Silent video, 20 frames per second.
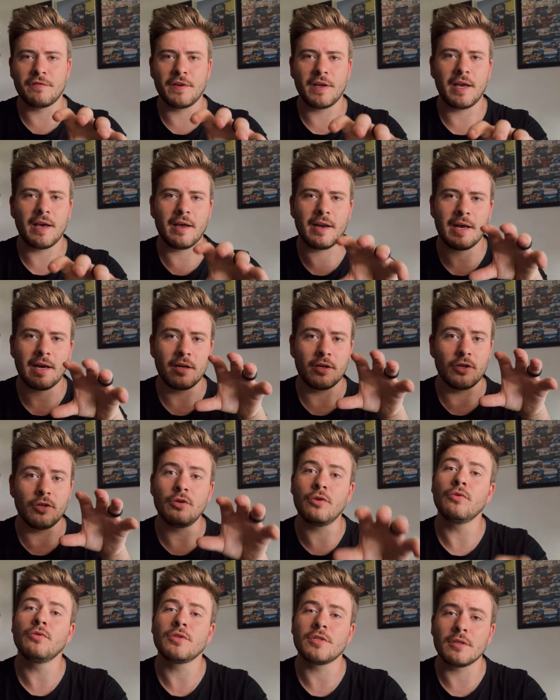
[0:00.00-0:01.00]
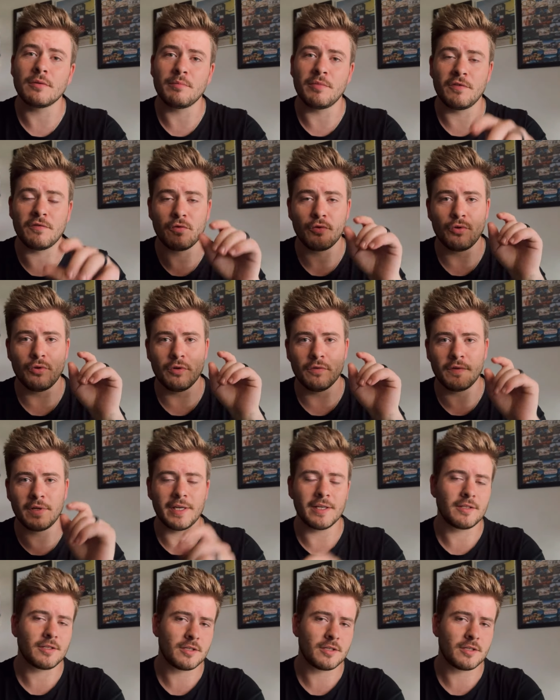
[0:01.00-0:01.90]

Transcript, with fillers: figure out how to use it before you even get